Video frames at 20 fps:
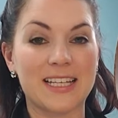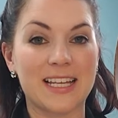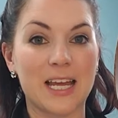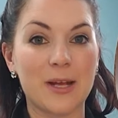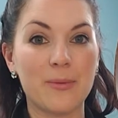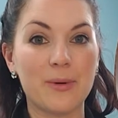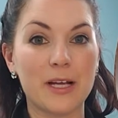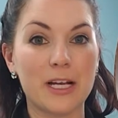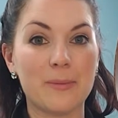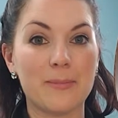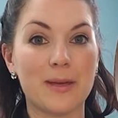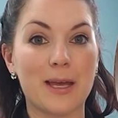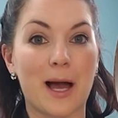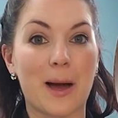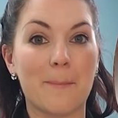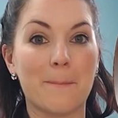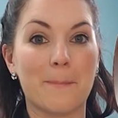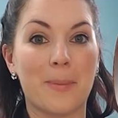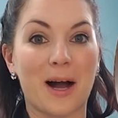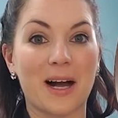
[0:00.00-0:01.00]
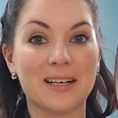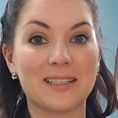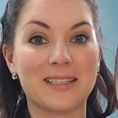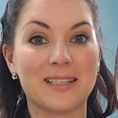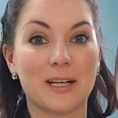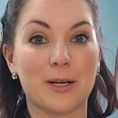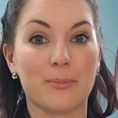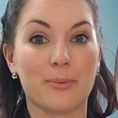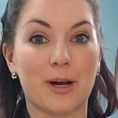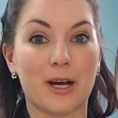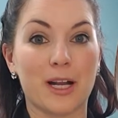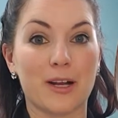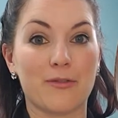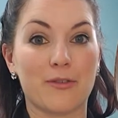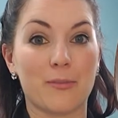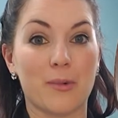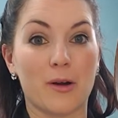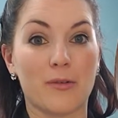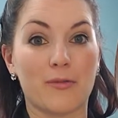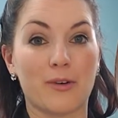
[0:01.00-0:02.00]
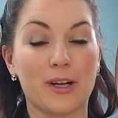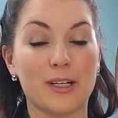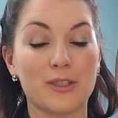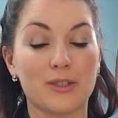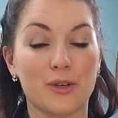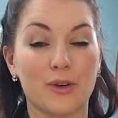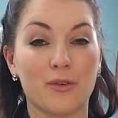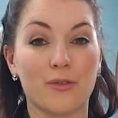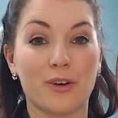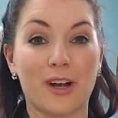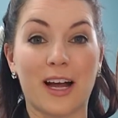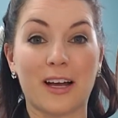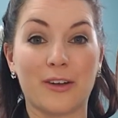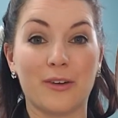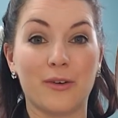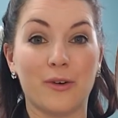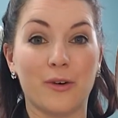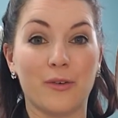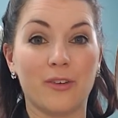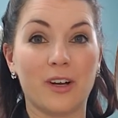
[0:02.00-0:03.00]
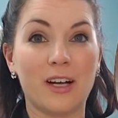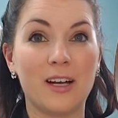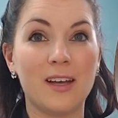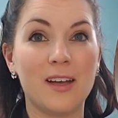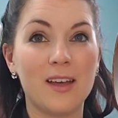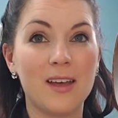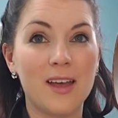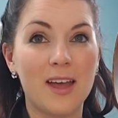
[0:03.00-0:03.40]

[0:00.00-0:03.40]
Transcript: Today we're going to be unboxing a product from our friends over at Enova,